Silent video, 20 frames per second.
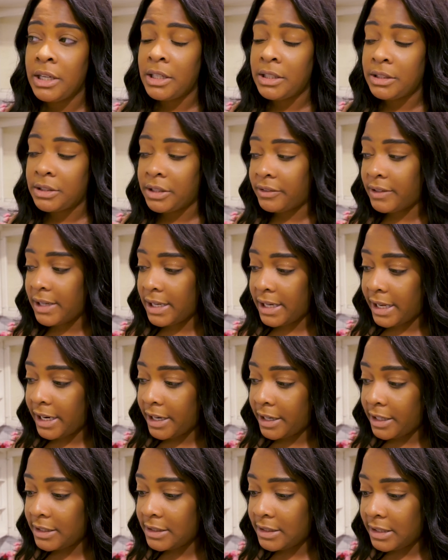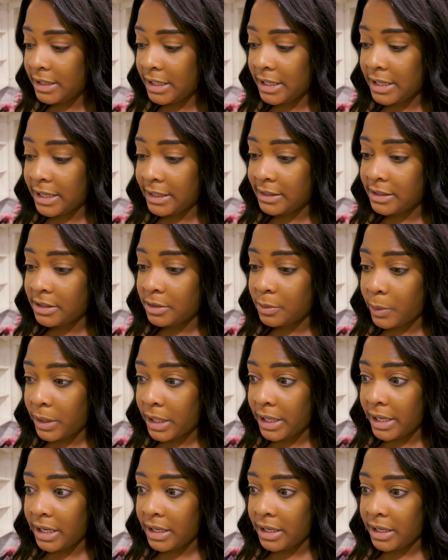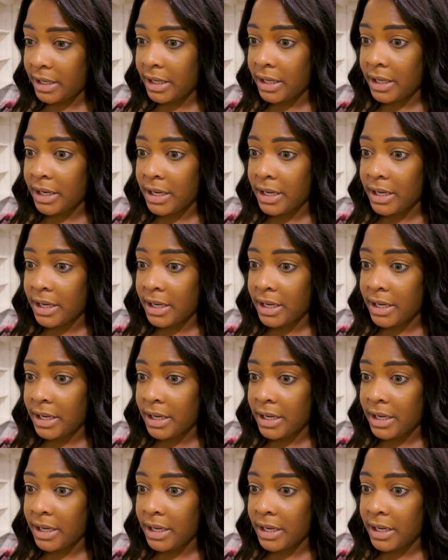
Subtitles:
So I ran errands in it. I sweat in it.